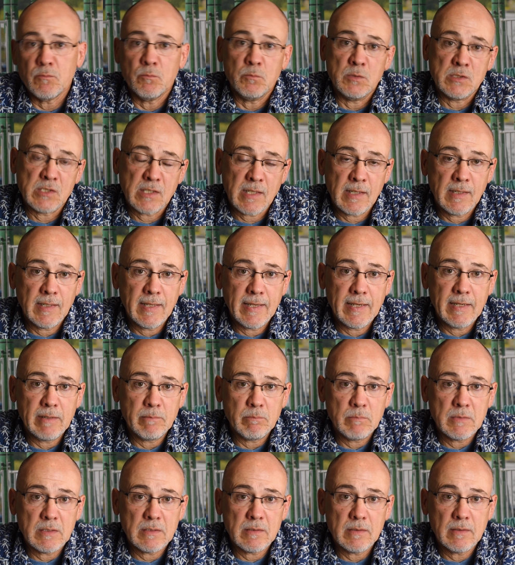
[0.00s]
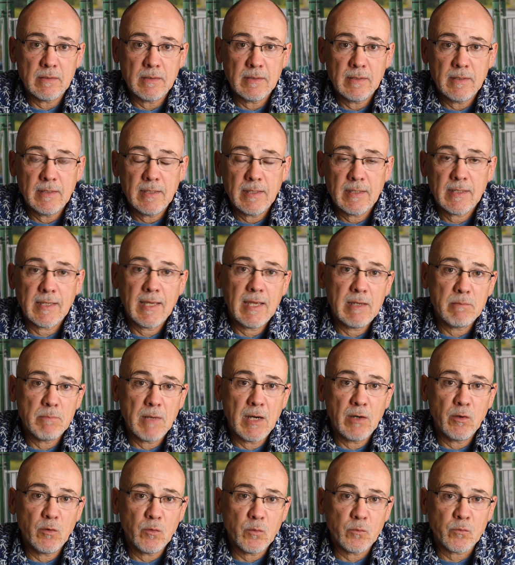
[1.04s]
was claimed, came
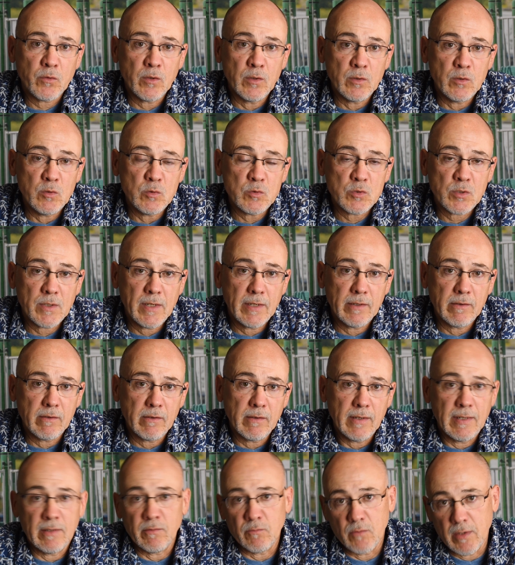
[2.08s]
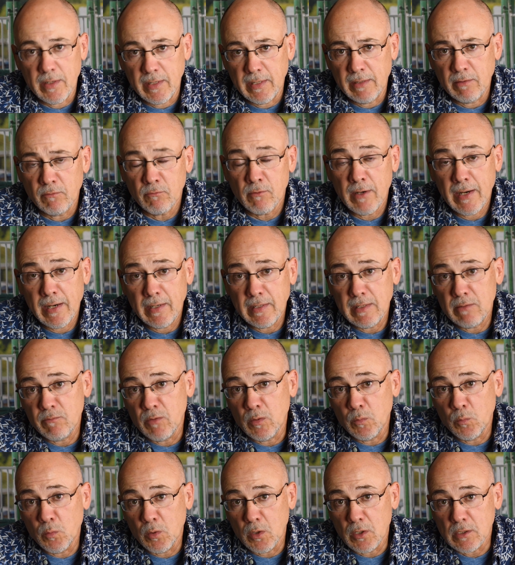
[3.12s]
out for the new trainer, and ran
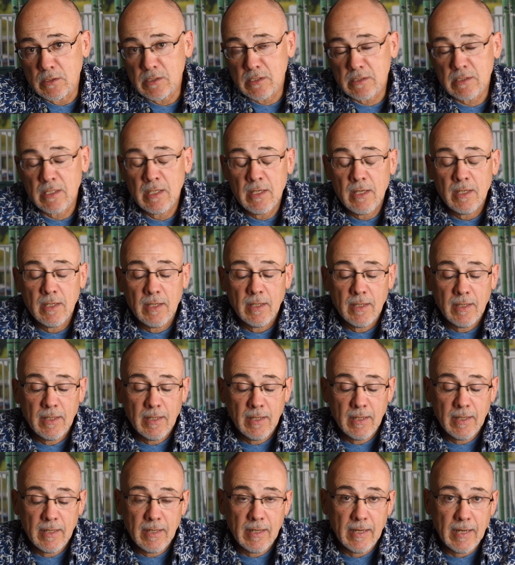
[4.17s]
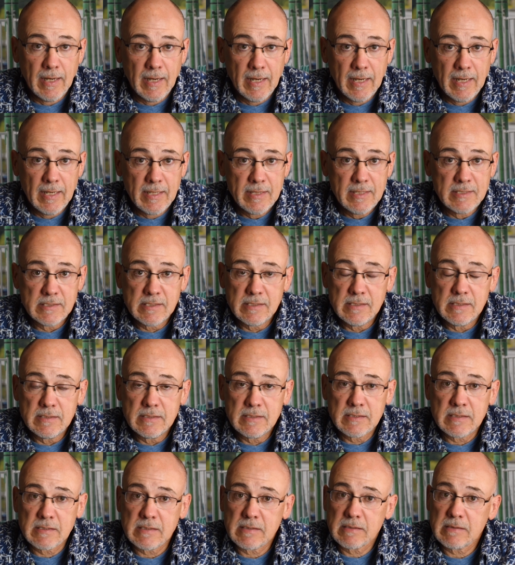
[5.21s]
even worse. This
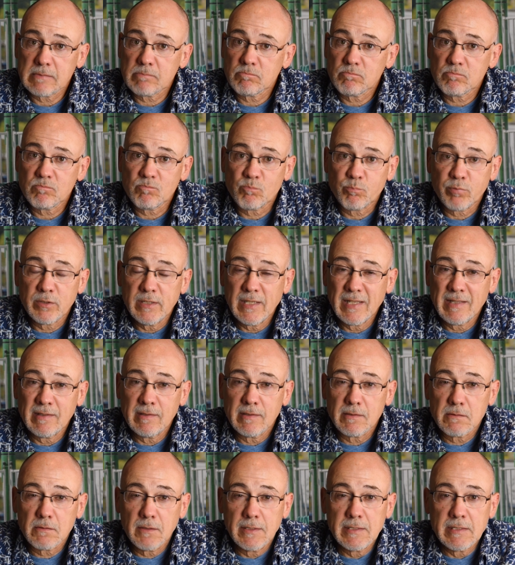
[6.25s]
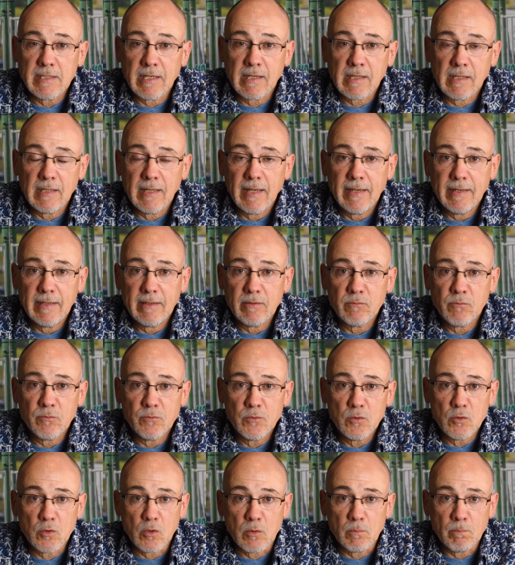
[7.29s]
is pretty clearly declining
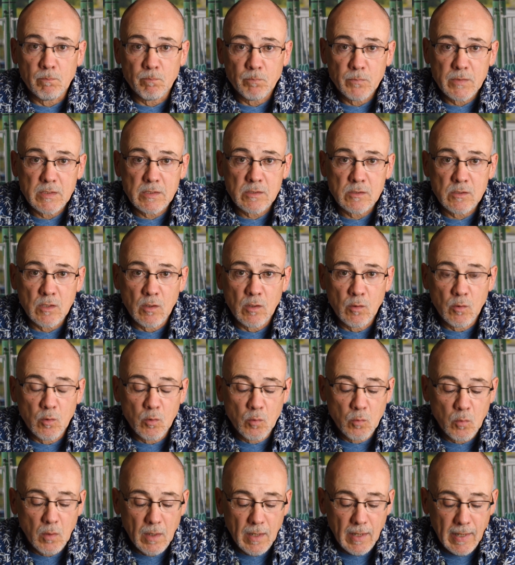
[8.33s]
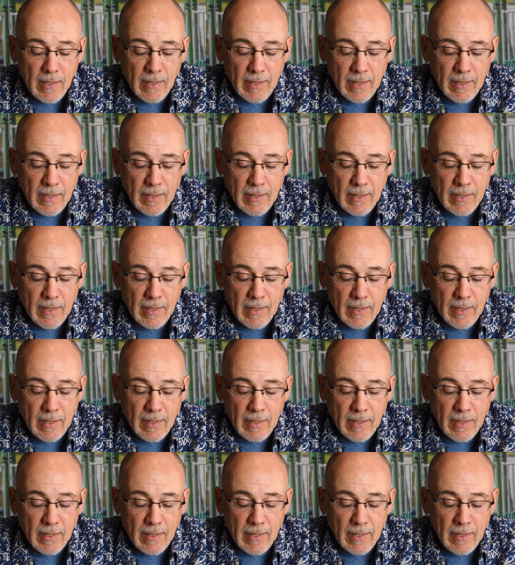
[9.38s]
form, so